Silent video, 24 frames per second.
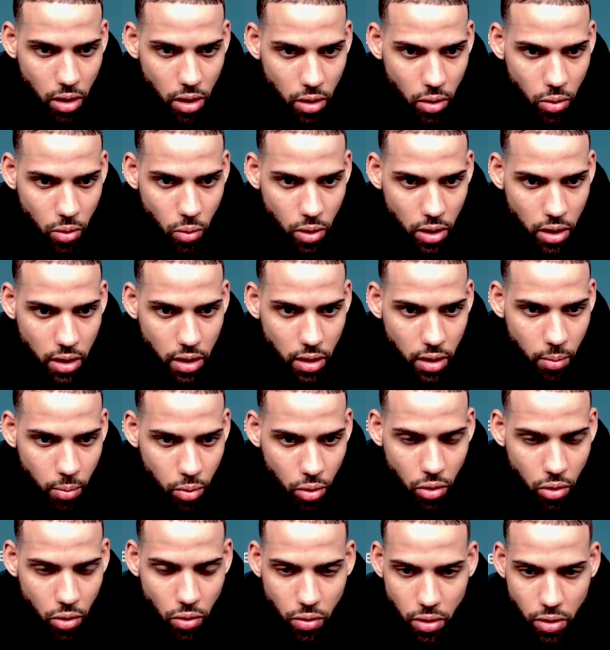really
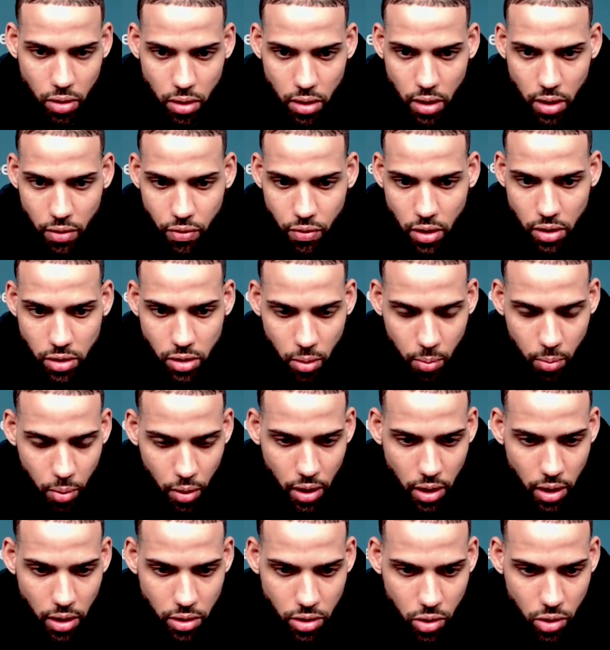improved defensive
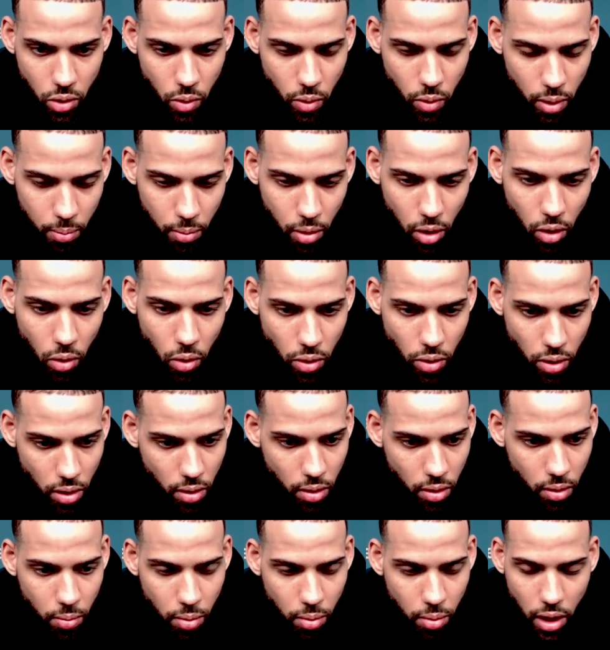player too. And we both
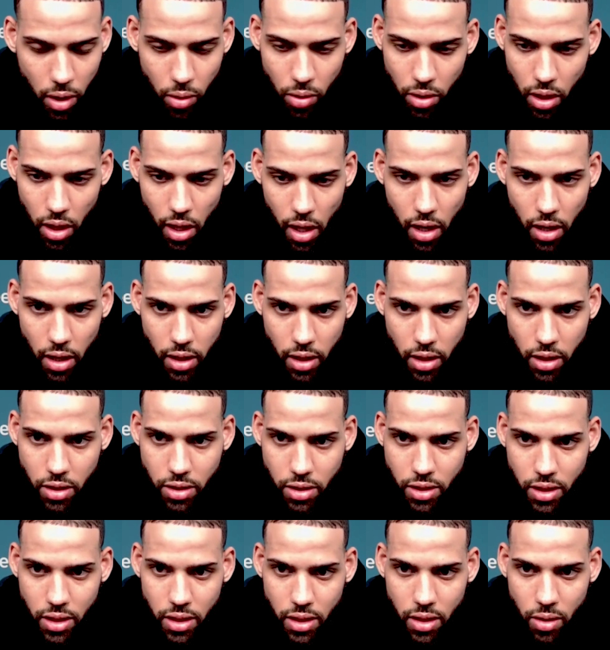play with a lot of
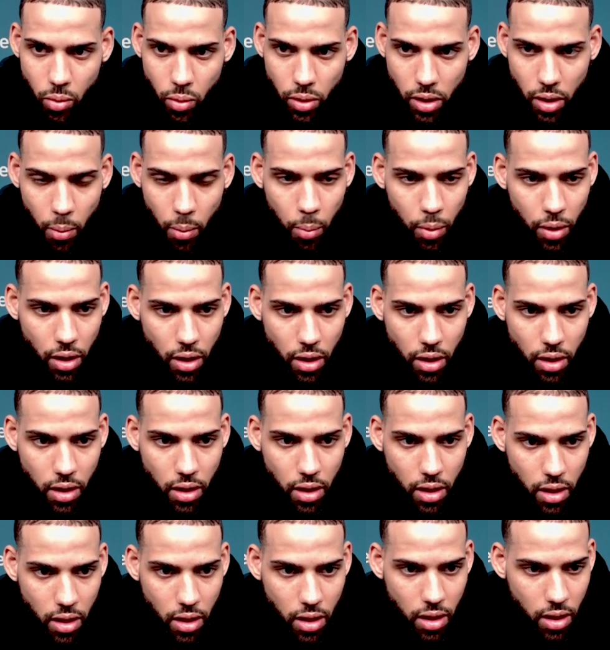energy, and we compete
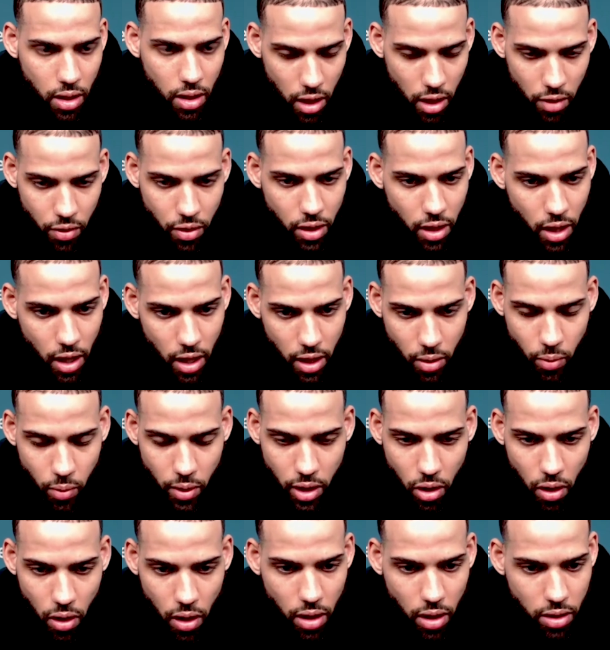every night we
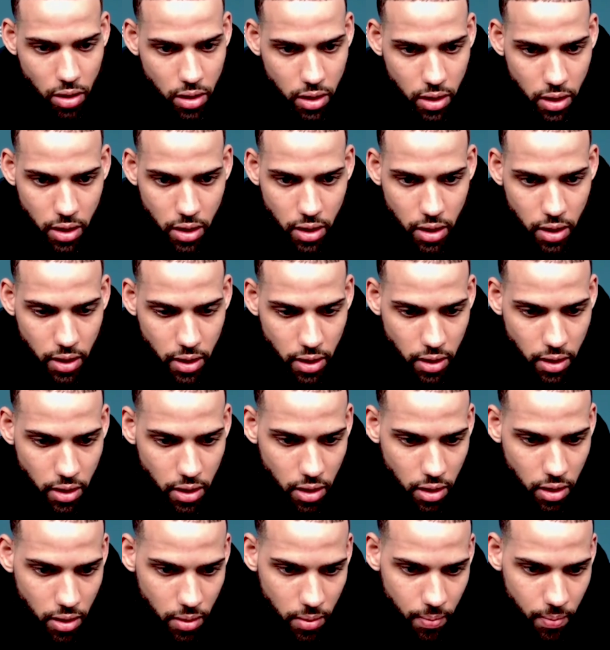go out there.
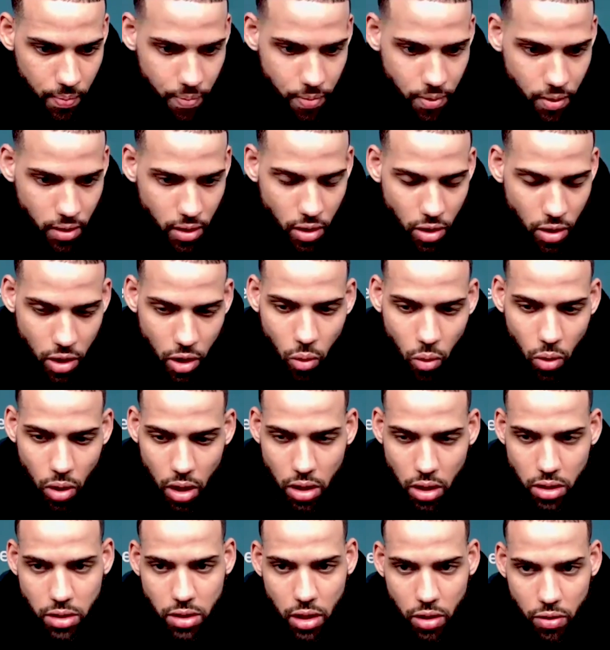And you know, we're
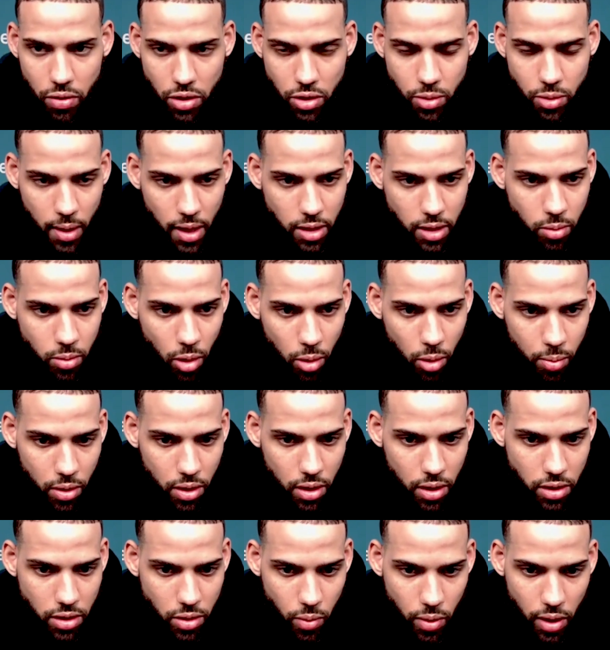unselfish basketball
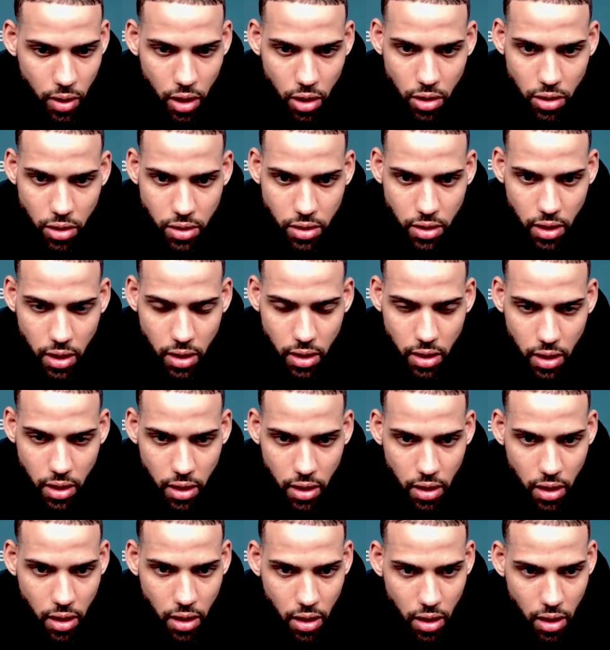players, and we understand
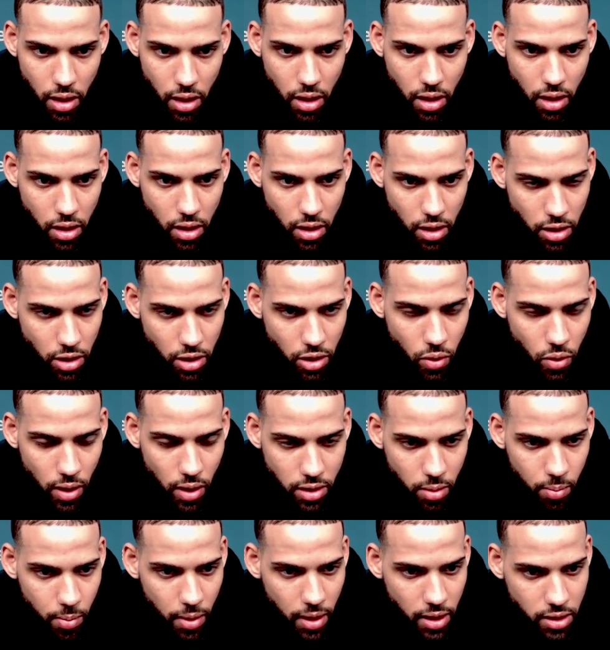that you have
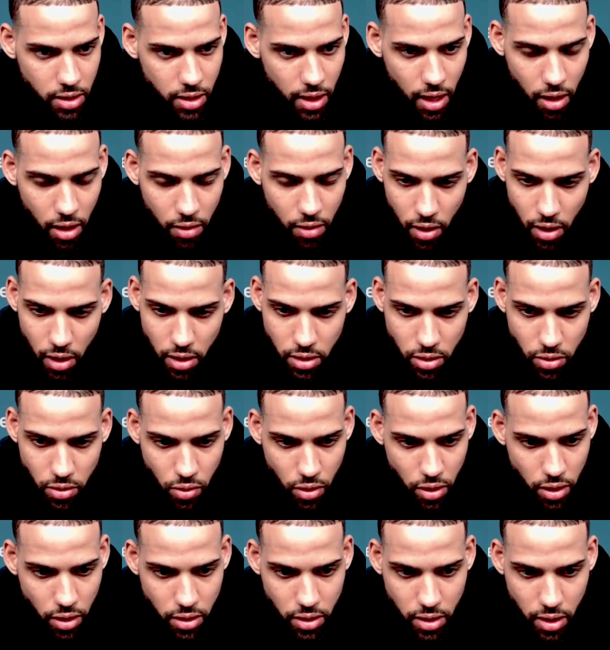to make sacrifices
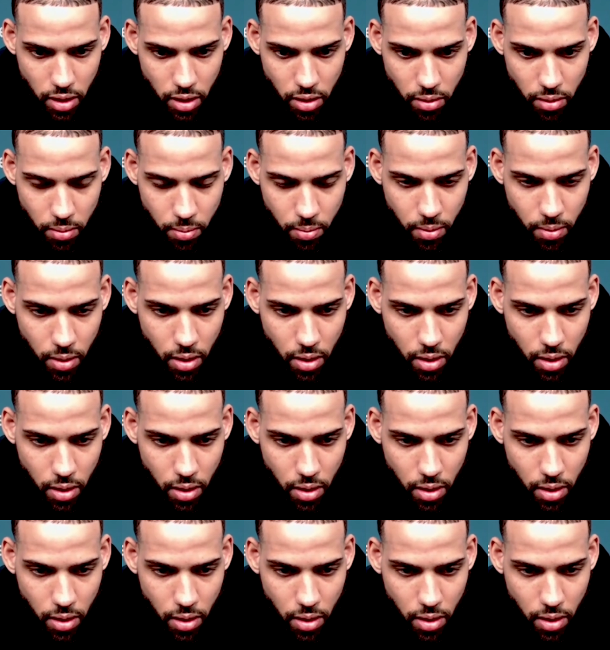for your team